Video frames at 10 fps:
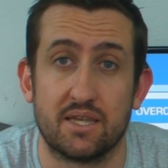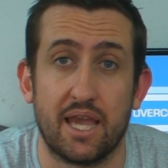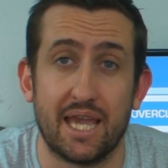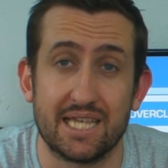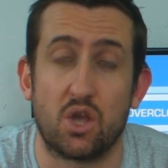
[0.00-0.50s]

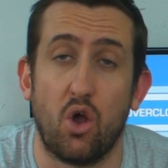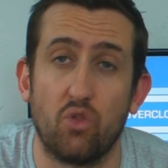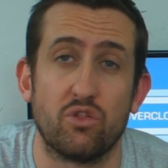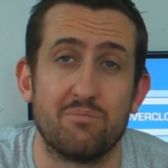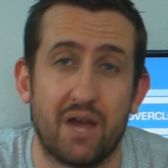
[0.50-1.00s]
it is
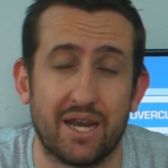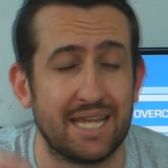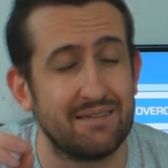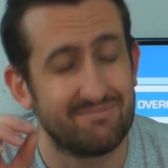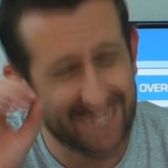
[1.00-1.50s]
on the
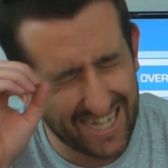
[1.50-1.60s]
money.